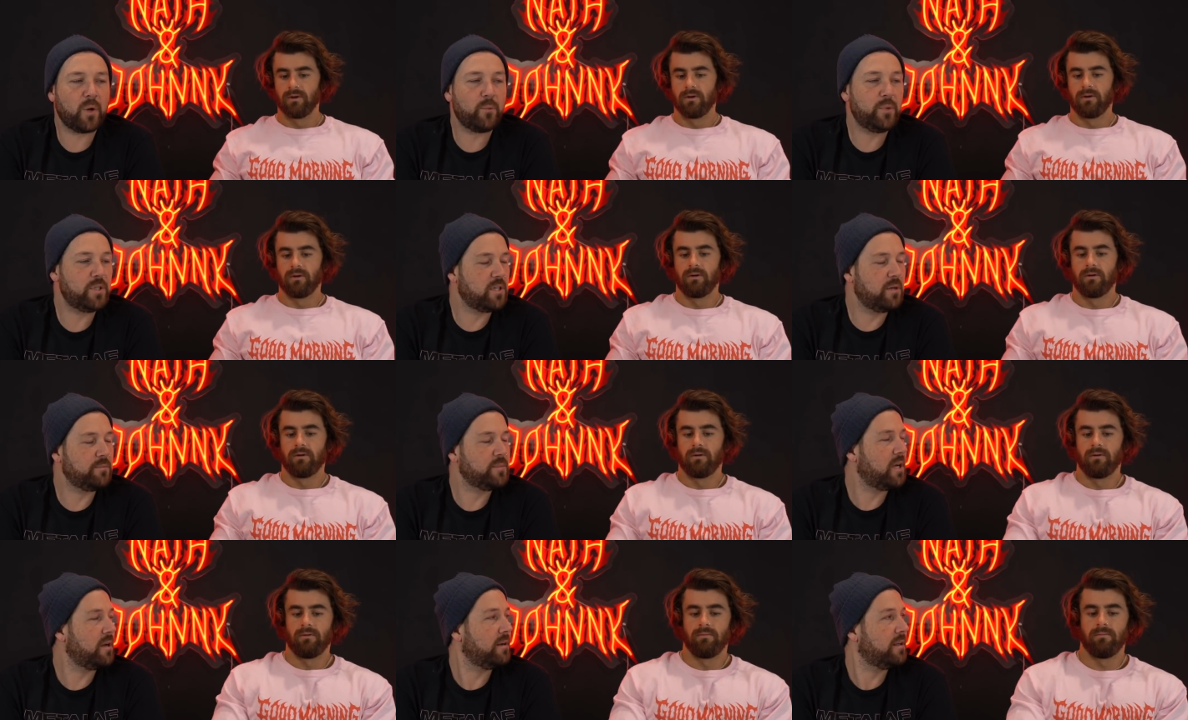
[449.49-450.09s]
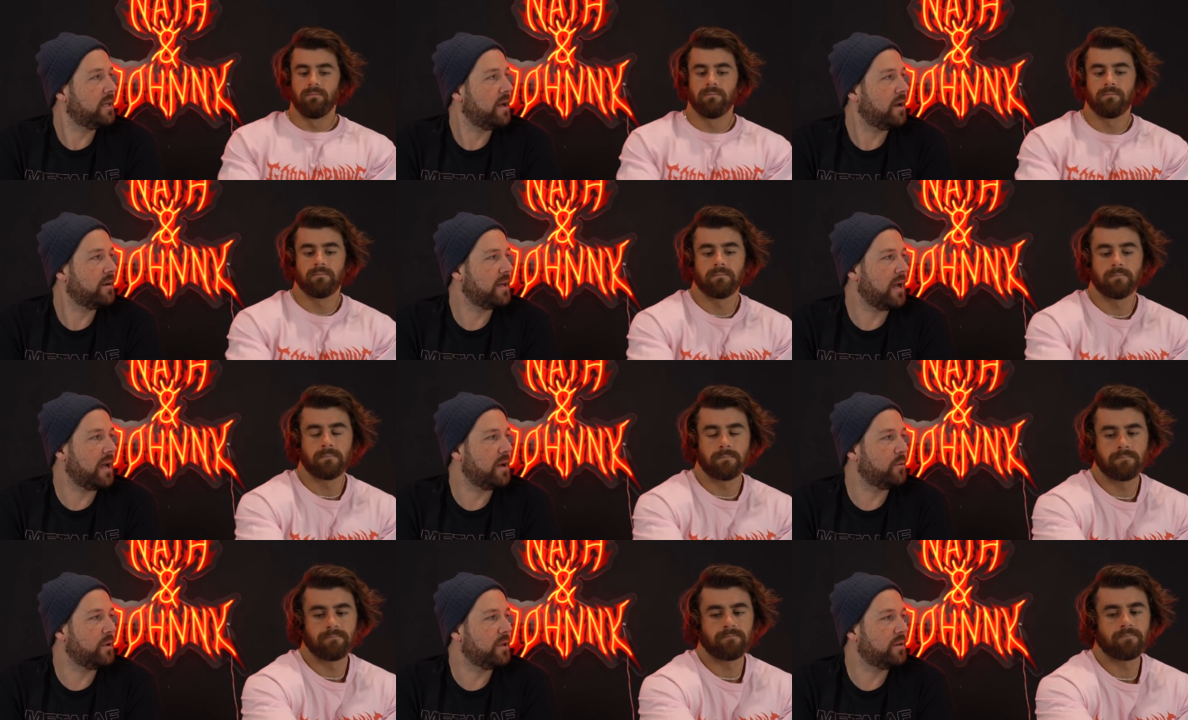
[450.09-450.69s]
Speaker 1: which I'm totally
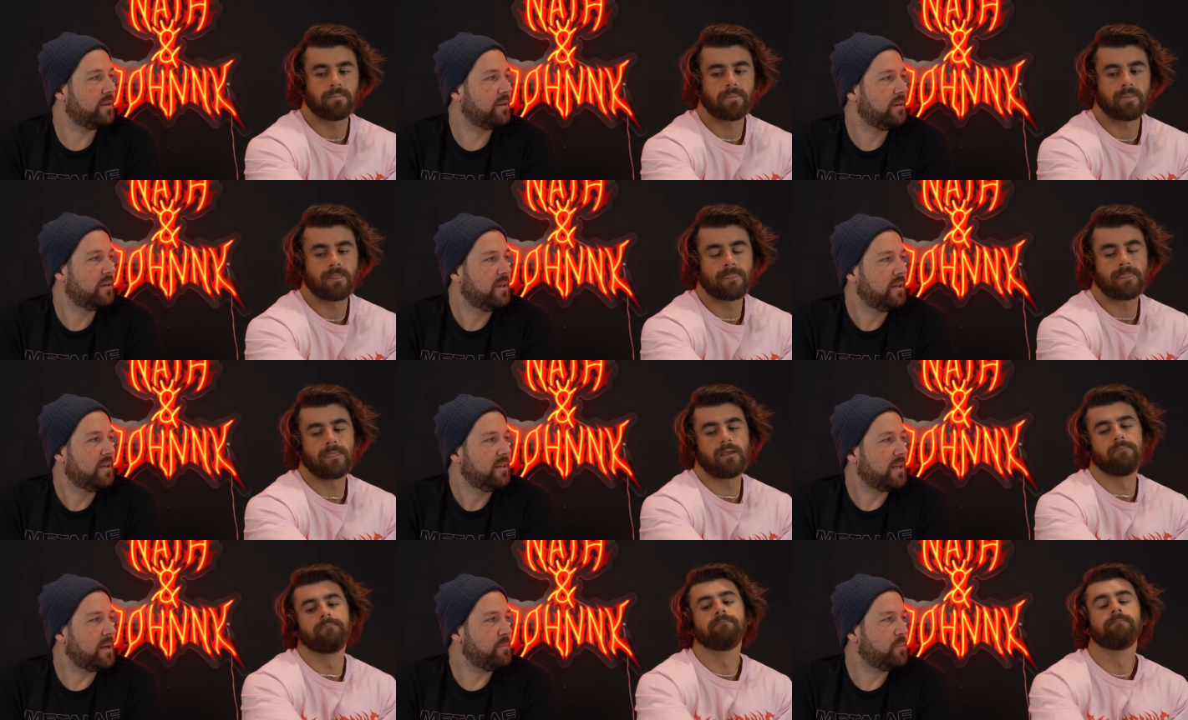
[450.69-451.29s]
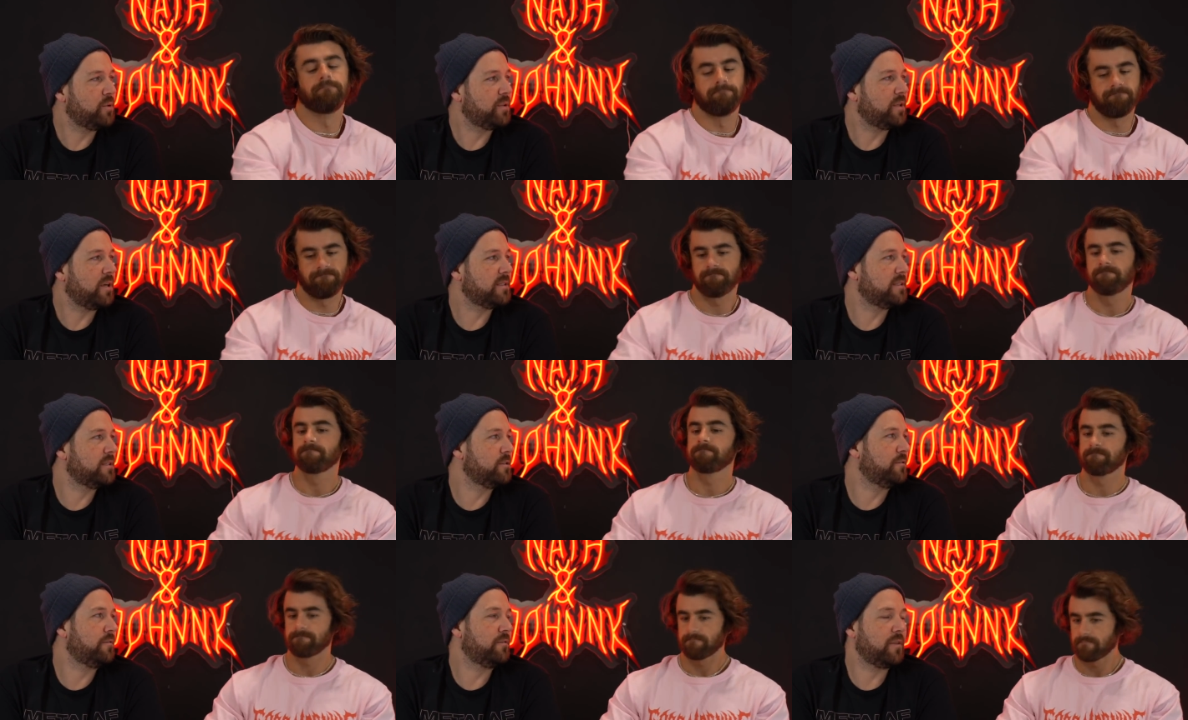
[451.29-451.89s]
okay with. They put those little